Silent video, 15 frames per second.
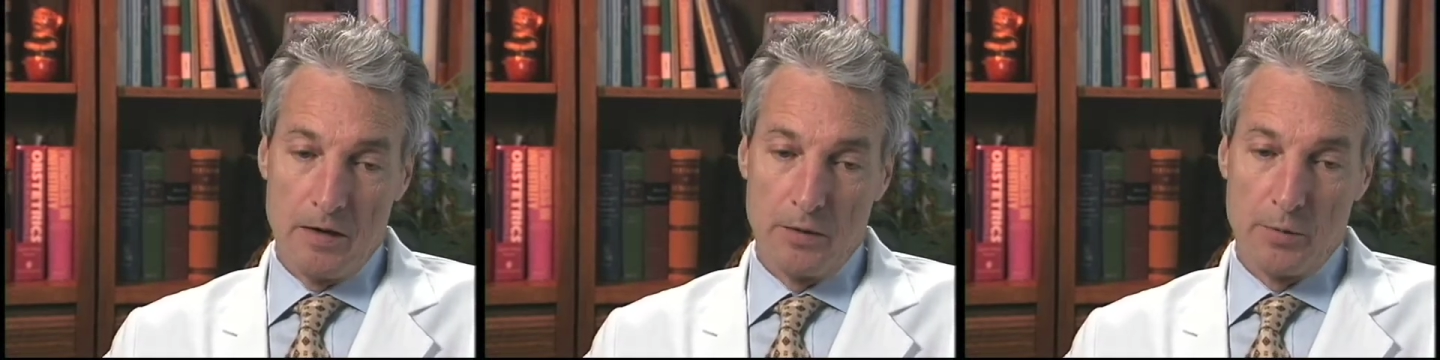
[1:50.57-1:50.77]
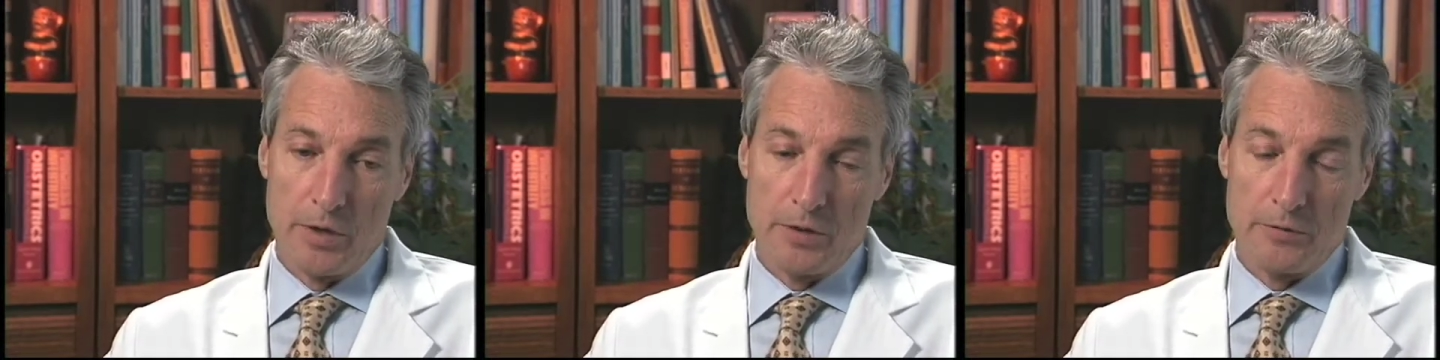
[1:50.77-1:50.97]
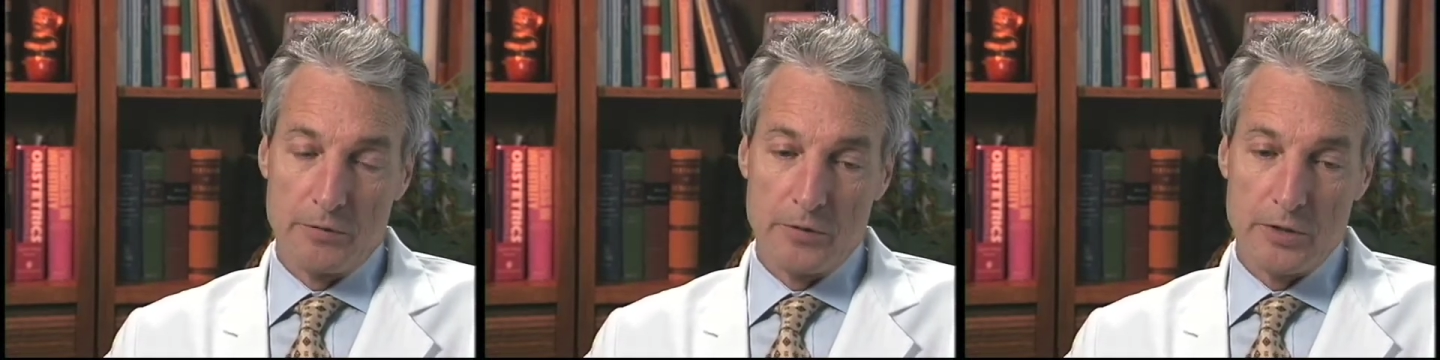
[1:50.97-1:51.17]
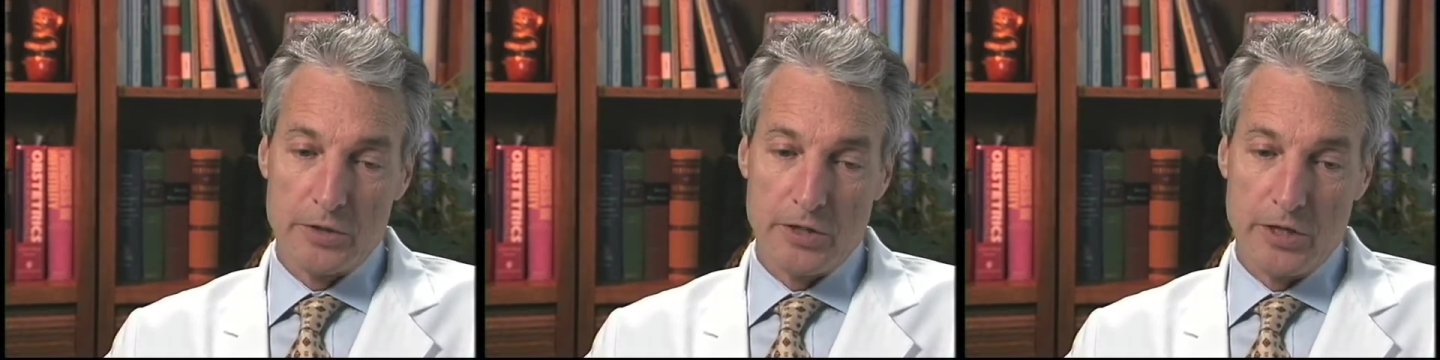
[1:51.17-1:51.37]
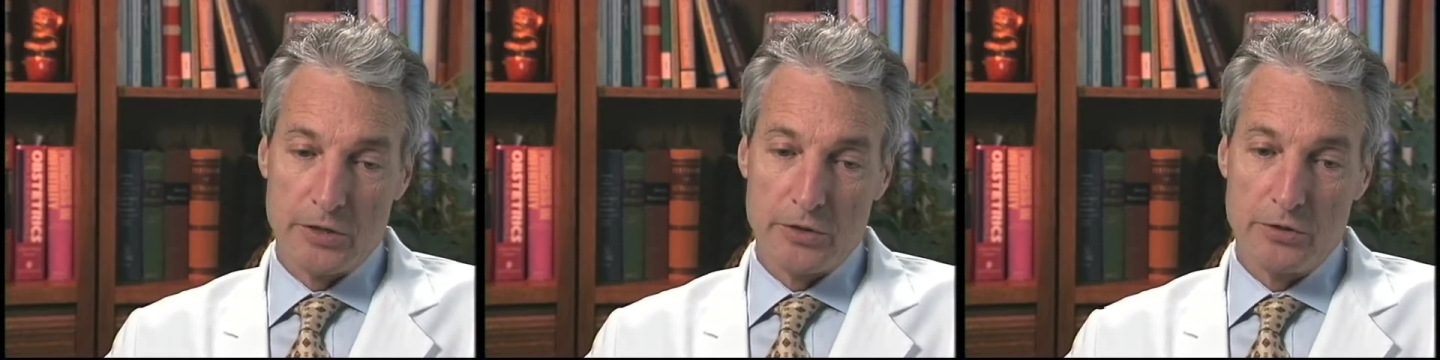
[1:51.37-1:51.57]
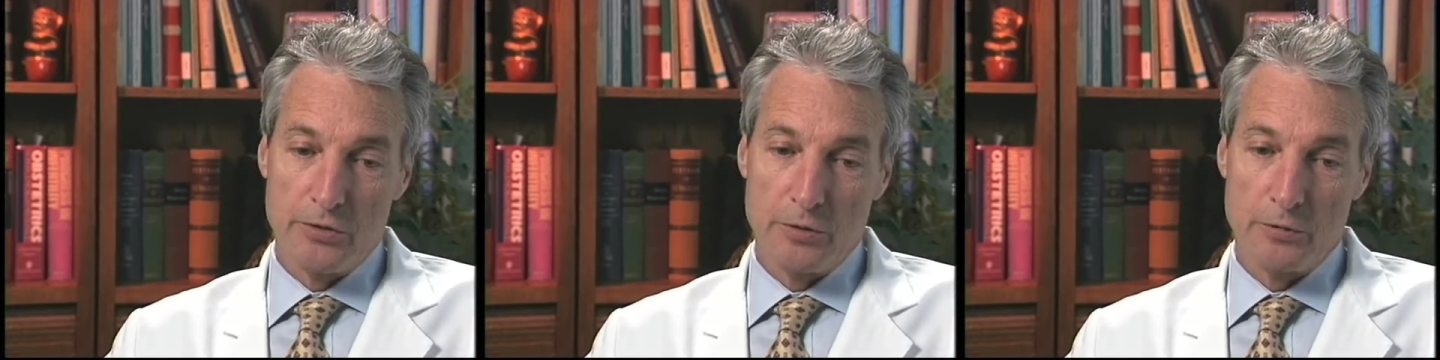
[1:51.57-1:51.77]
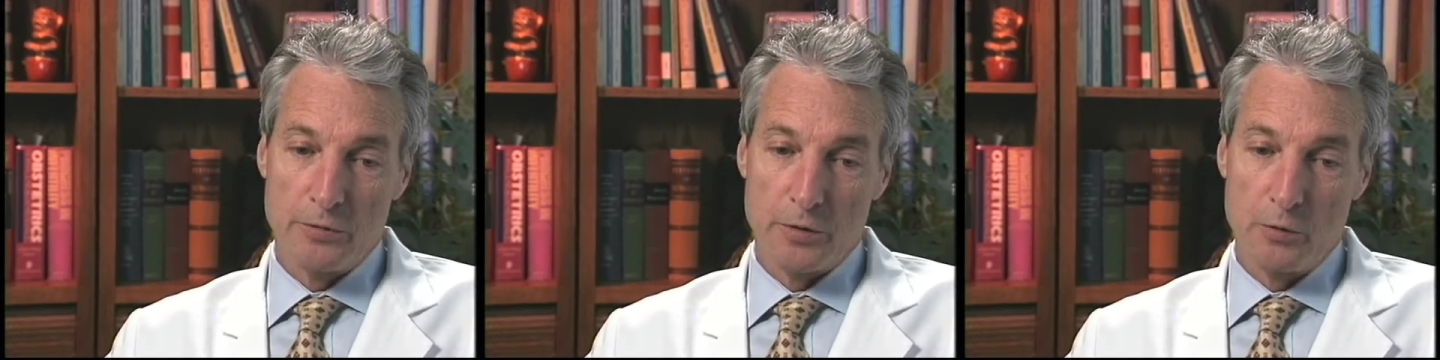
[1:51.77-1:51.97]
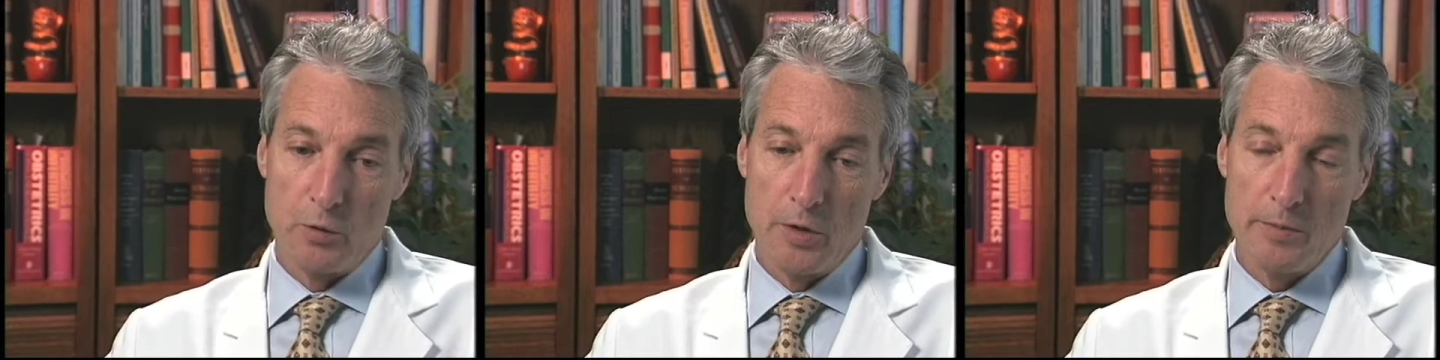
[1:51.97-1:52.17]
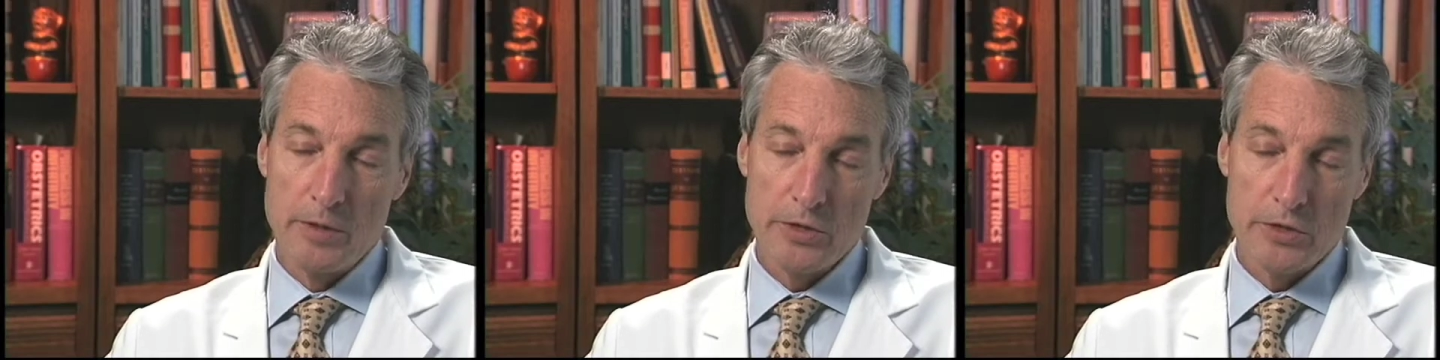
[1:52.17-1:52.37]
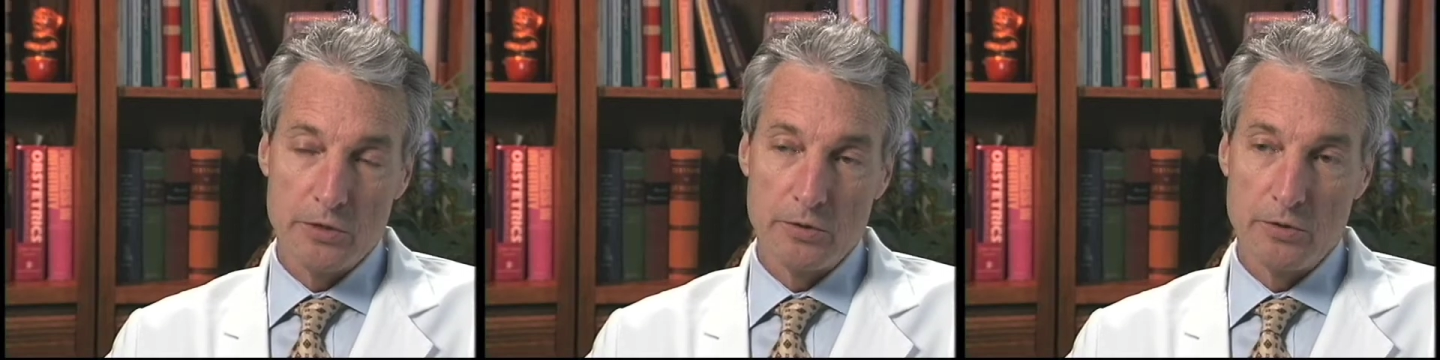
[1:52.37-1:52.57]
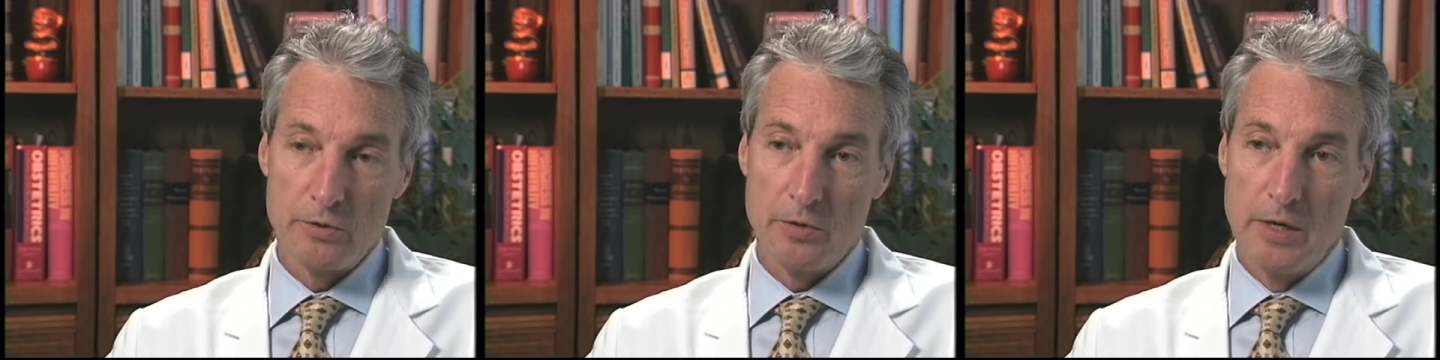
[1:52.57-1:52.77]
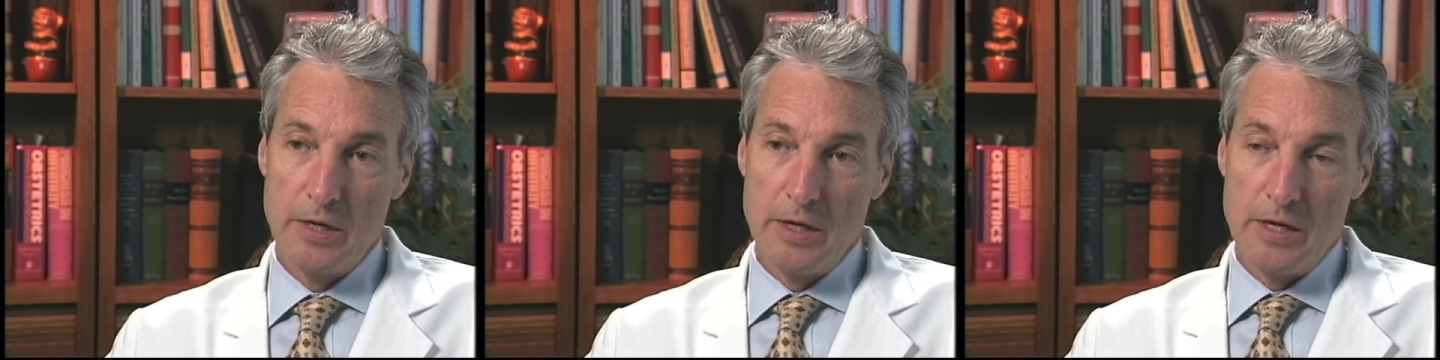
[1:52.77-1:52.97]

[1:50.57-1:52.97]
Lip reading: One of the first tests you do for a woman is to